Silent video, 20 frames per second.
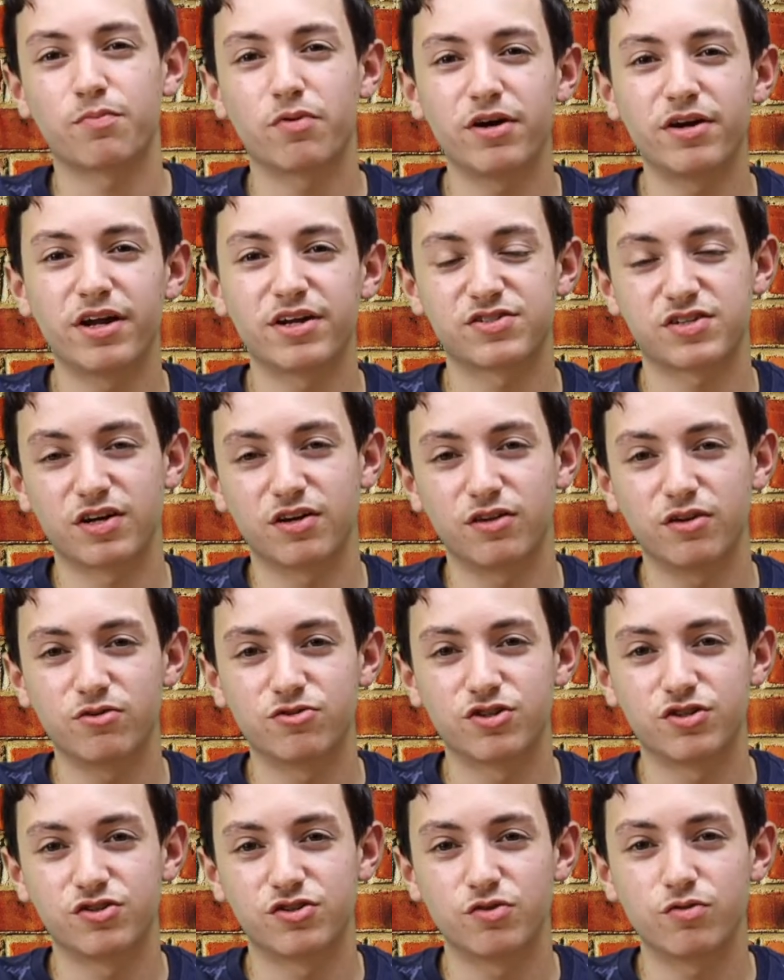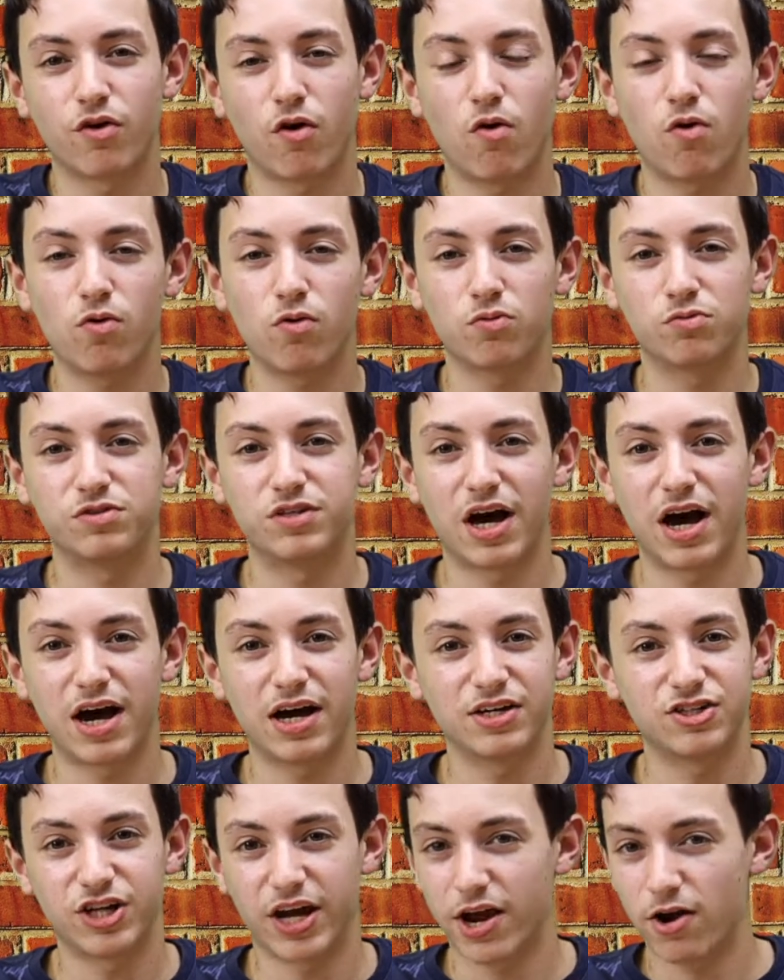pretty nice conclusion to the whole
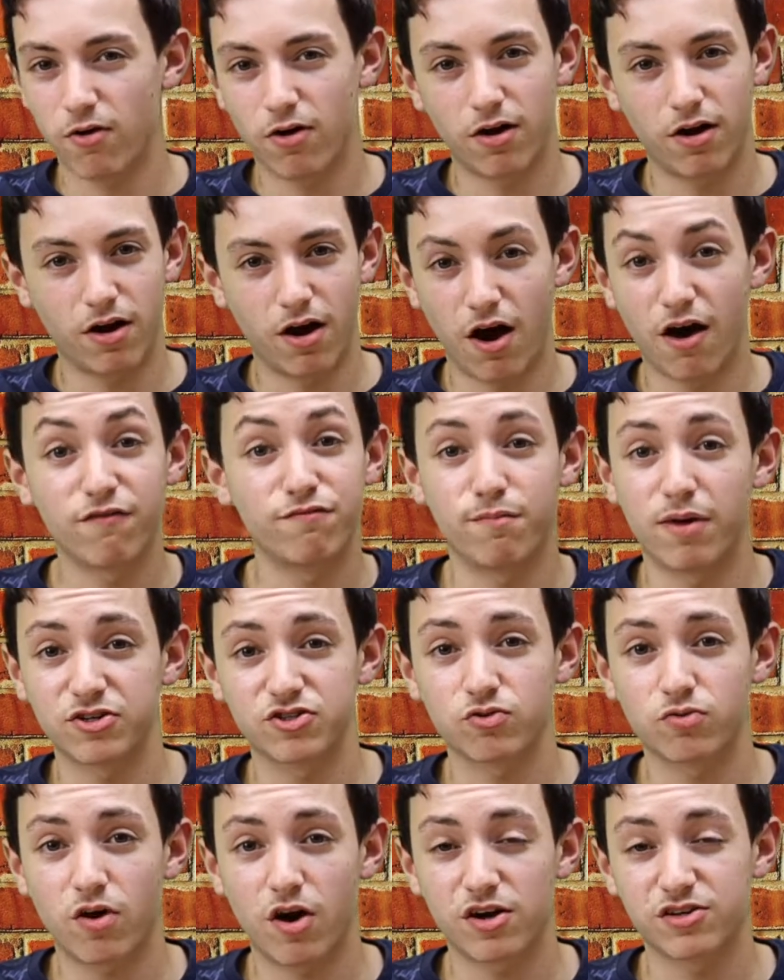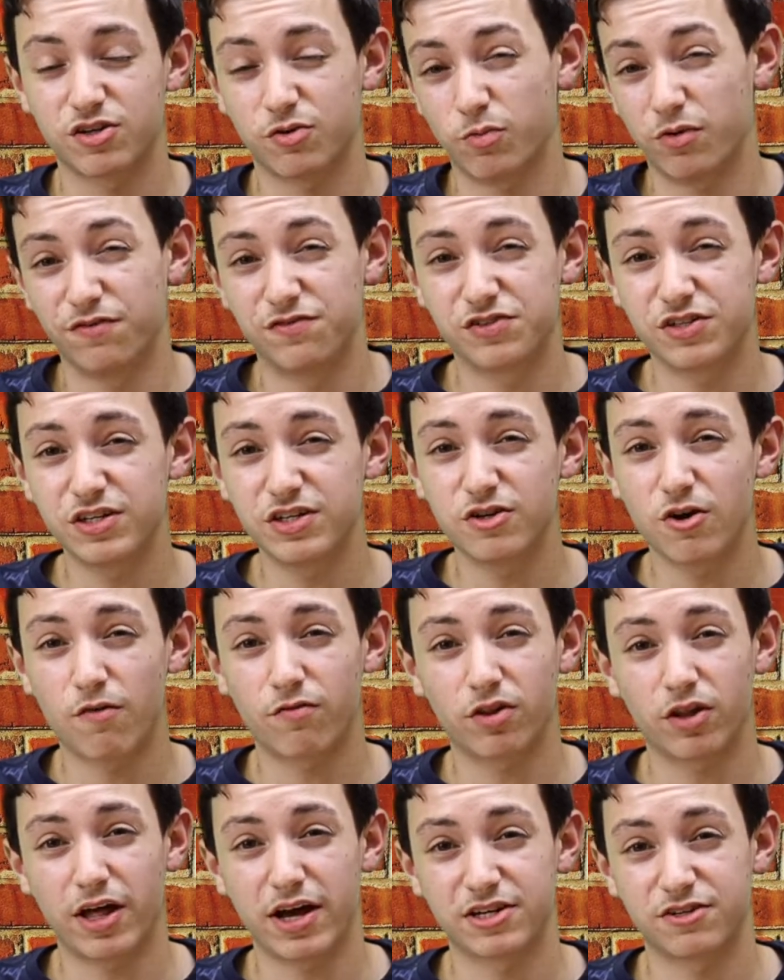Dodge era of muscle cars that we've seen
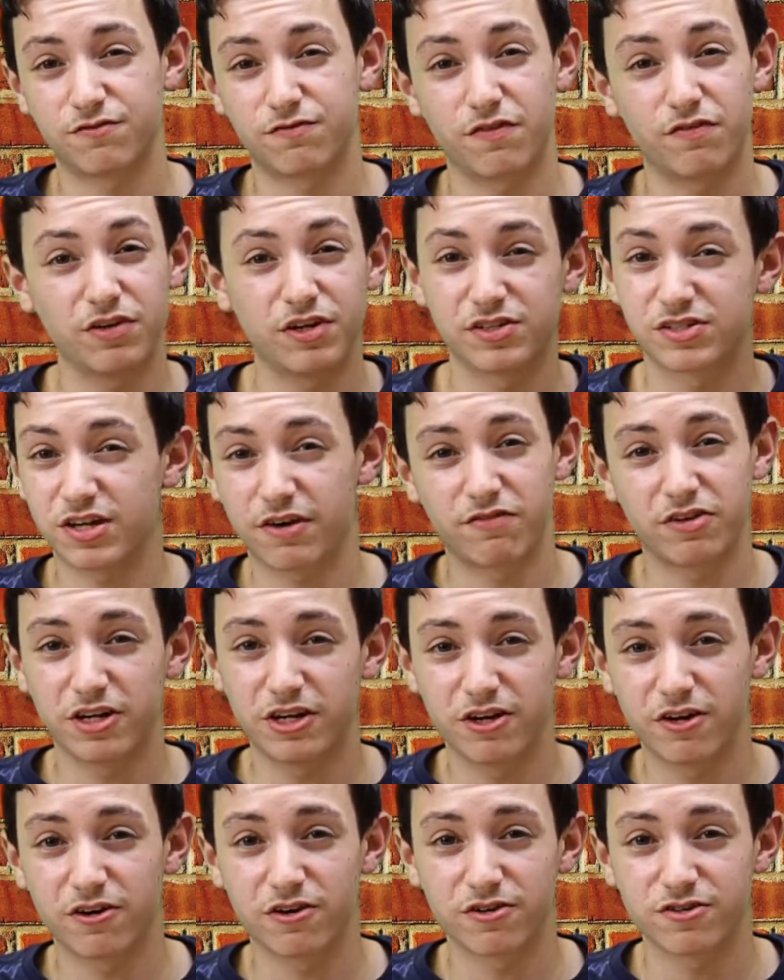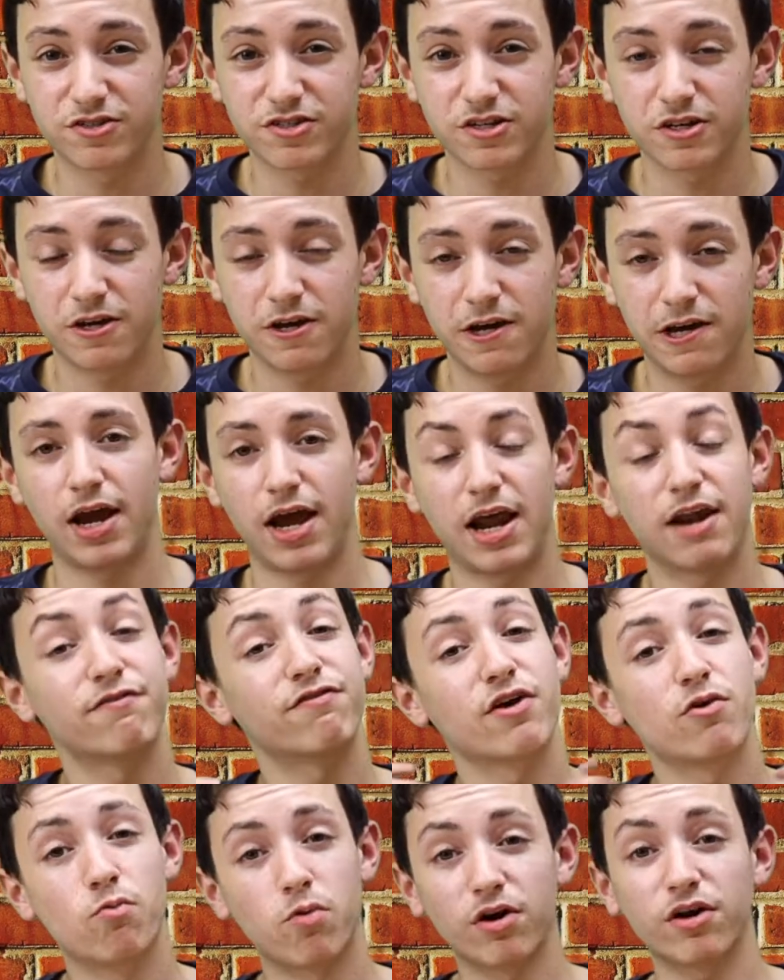over the last 50 to 70 years. And if
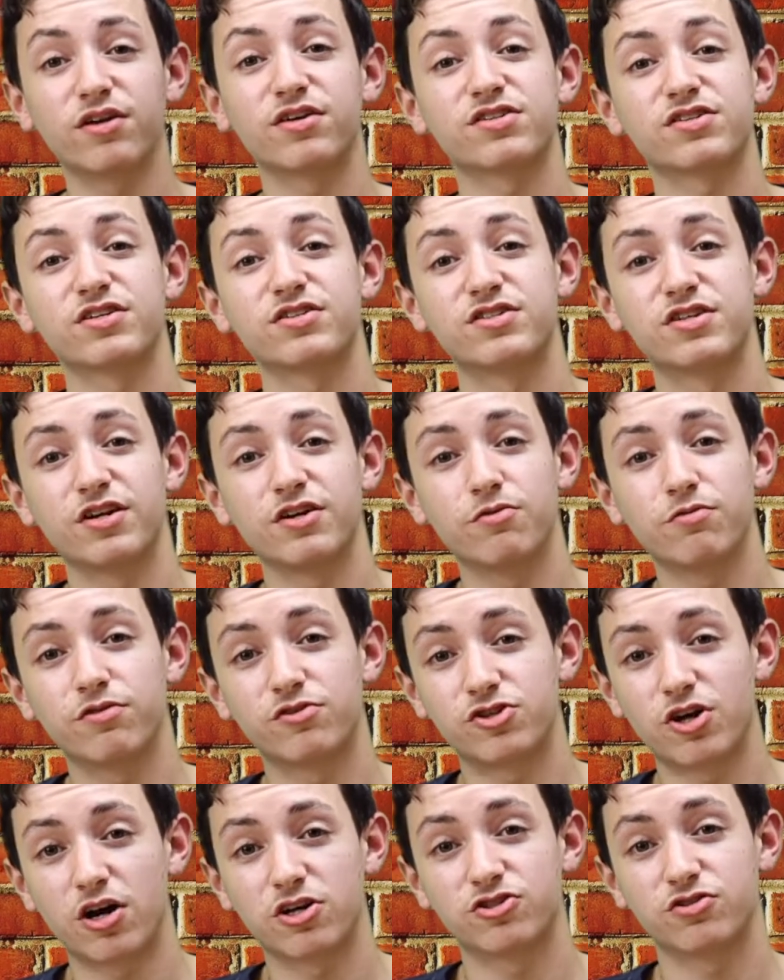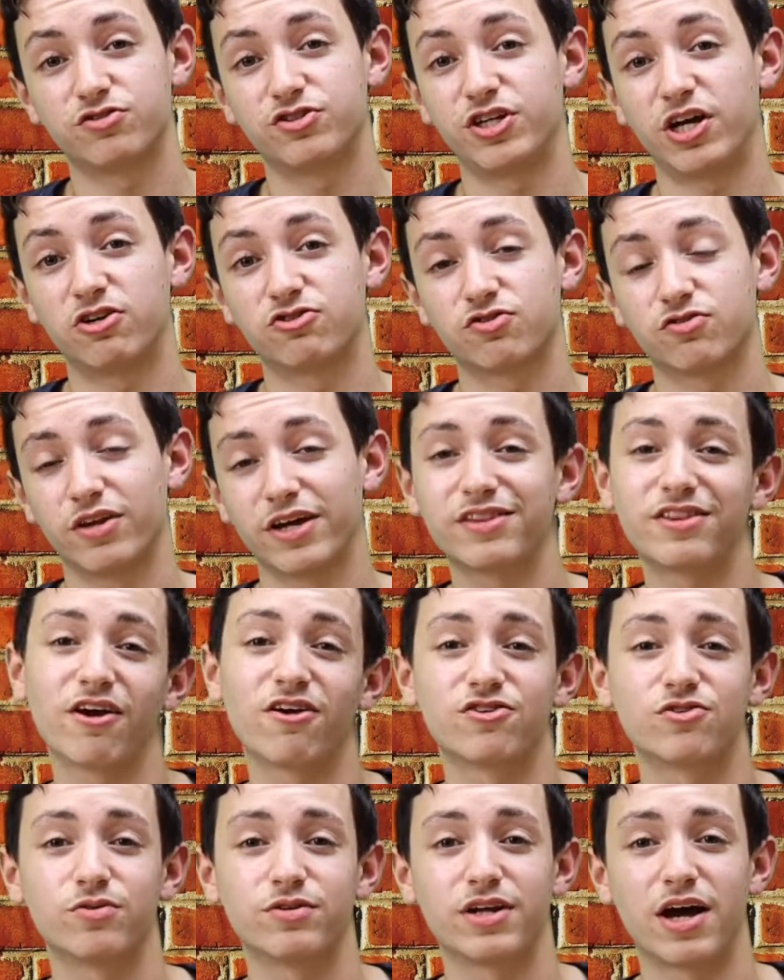they were to discontinue the Charger and Challenger like they
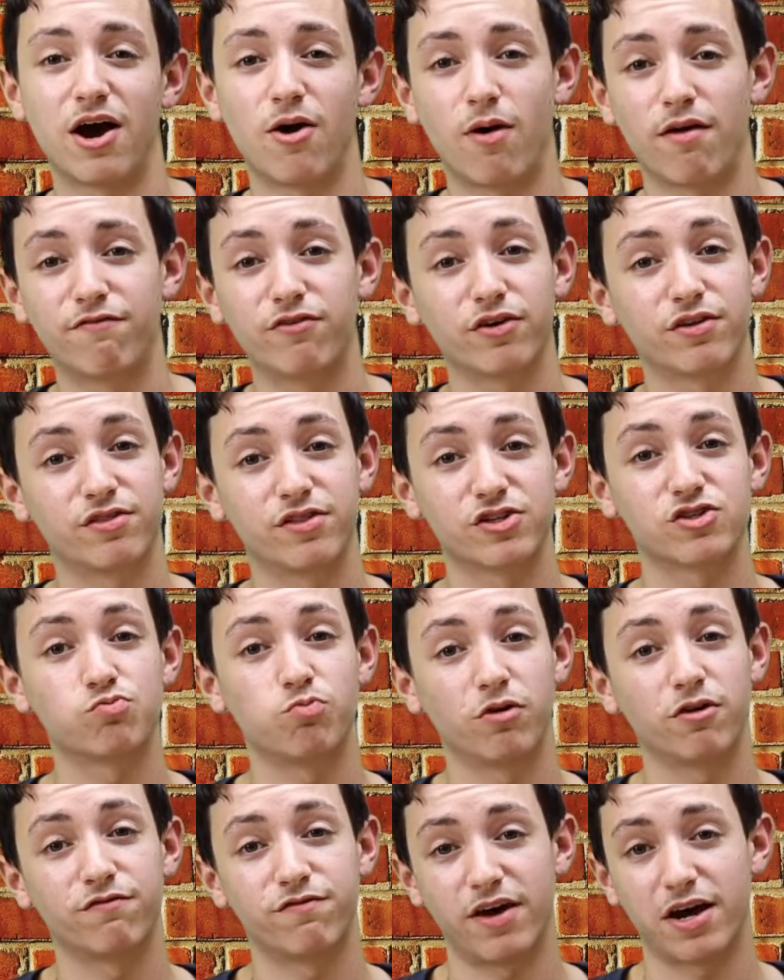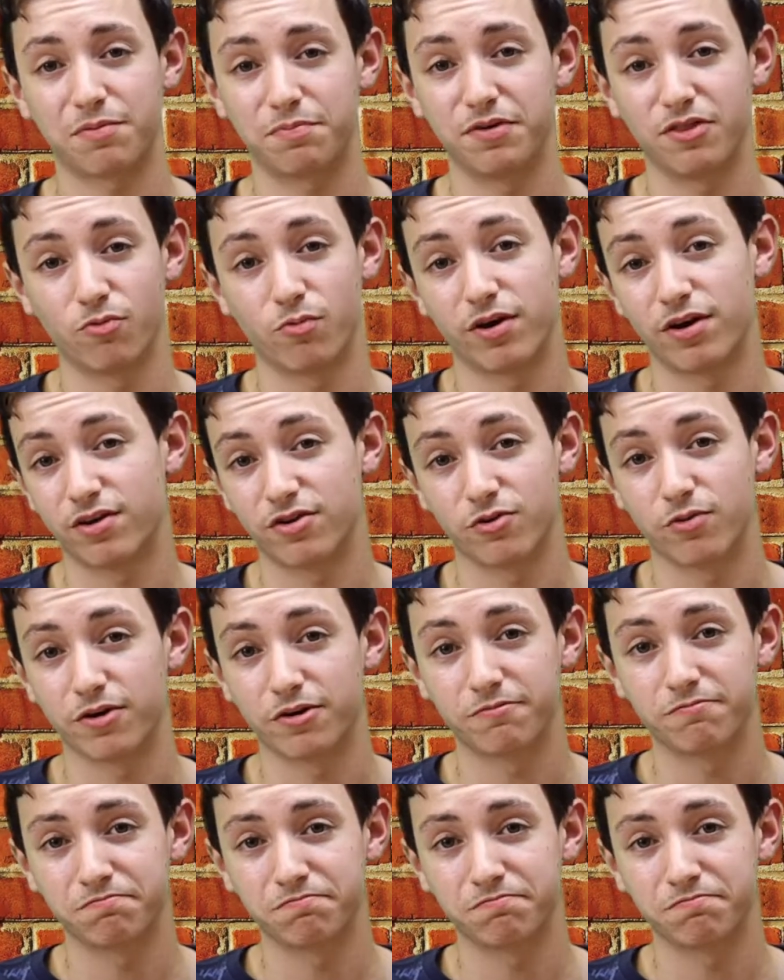are doing now, I feel like this would in fact be the way to do it.